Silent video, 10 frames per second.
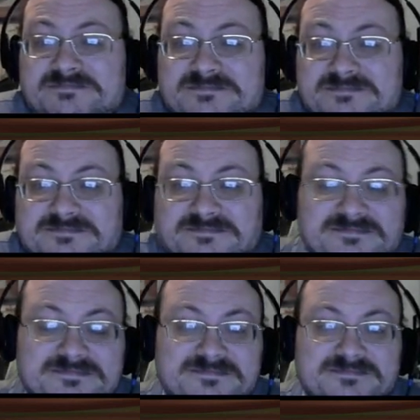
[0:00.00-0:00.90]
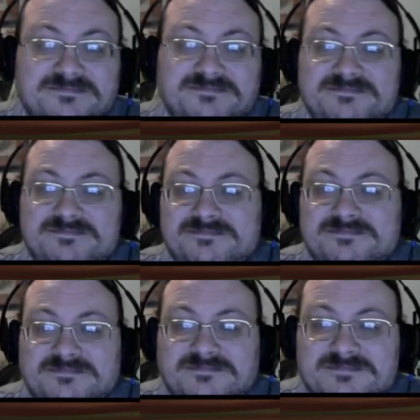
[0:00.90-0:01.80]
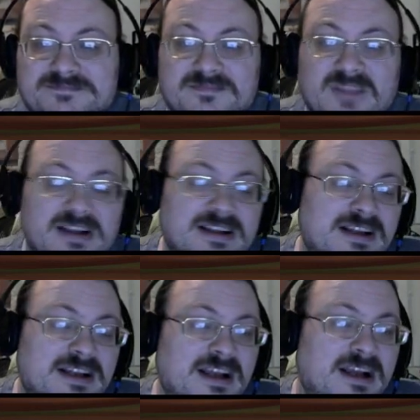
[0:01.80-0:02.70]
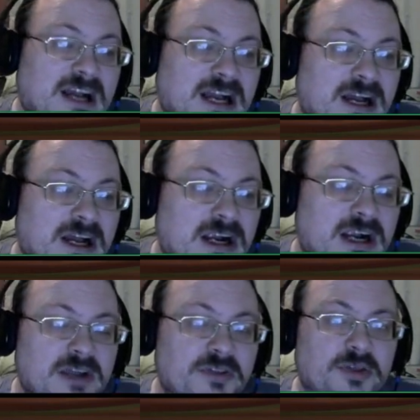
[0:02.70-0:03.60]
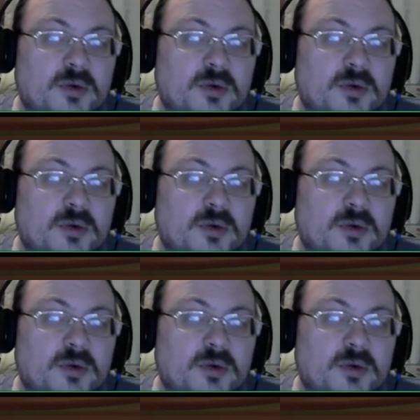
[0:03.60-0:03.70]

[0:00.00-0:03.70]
It probably won't be that long. The